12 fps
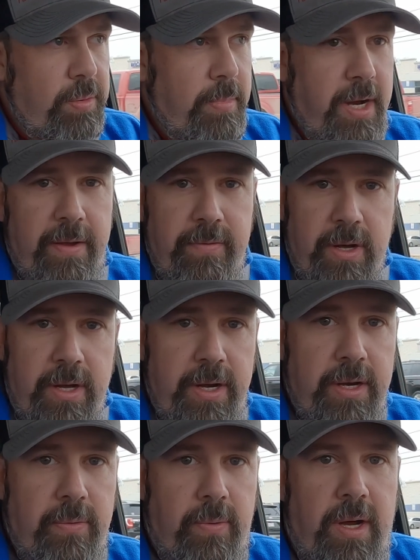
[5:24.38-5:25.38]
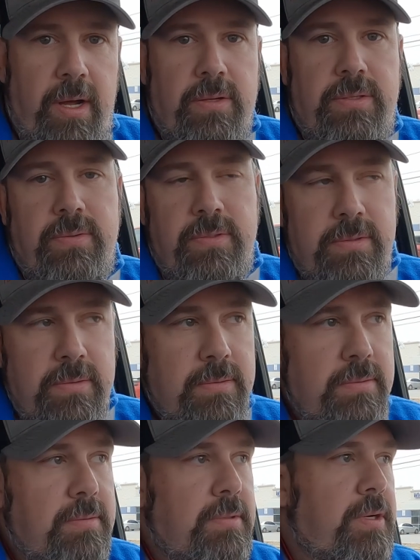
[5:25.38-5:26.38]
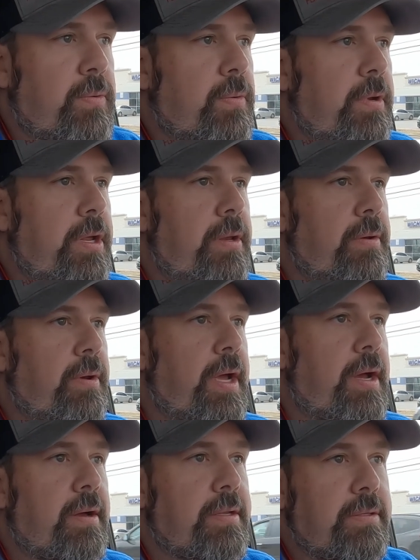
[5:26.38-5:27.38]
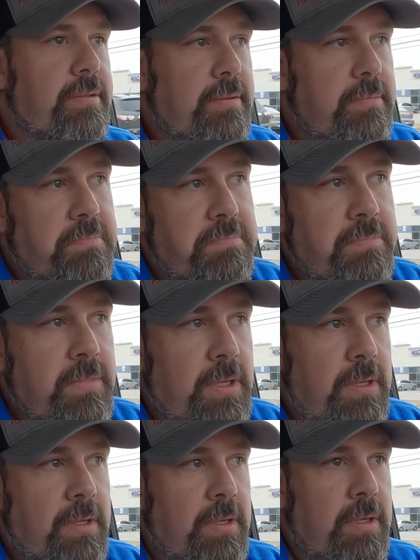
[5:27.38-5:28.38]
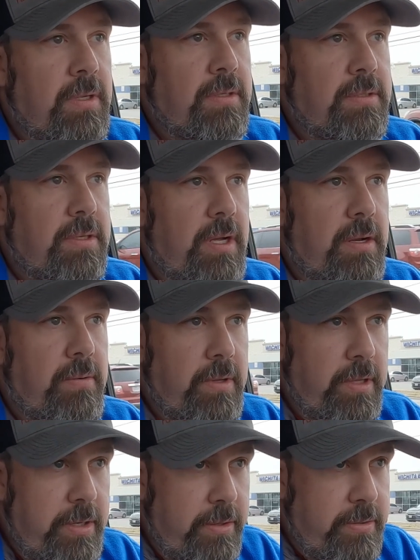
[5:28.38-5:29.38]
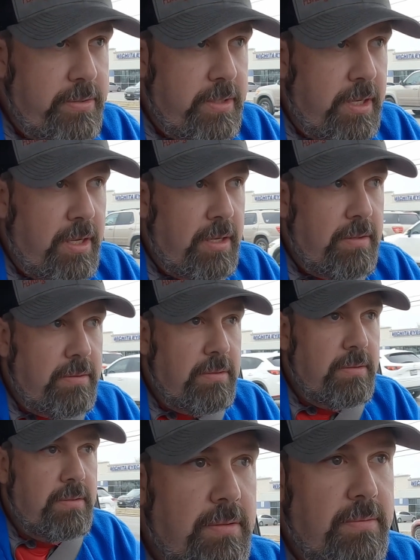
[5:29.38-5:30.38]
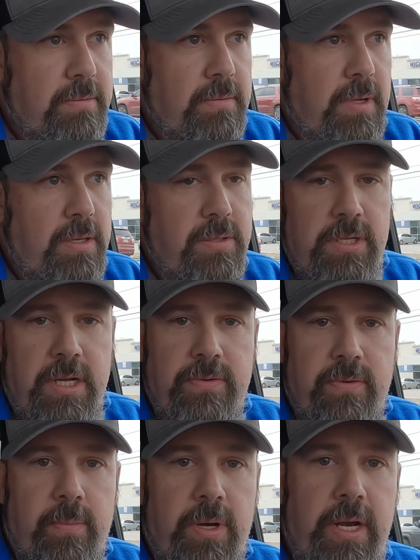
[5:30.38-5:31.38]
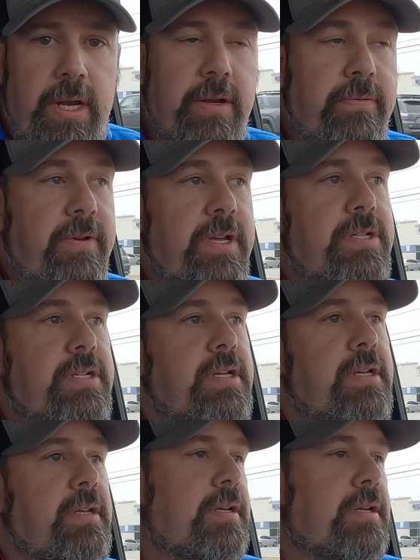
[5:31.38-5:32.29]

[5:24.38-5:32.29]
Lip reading: But I haven't hunted in a while, so it's like, what do you do now? So all I really do is change from hunting to fishing.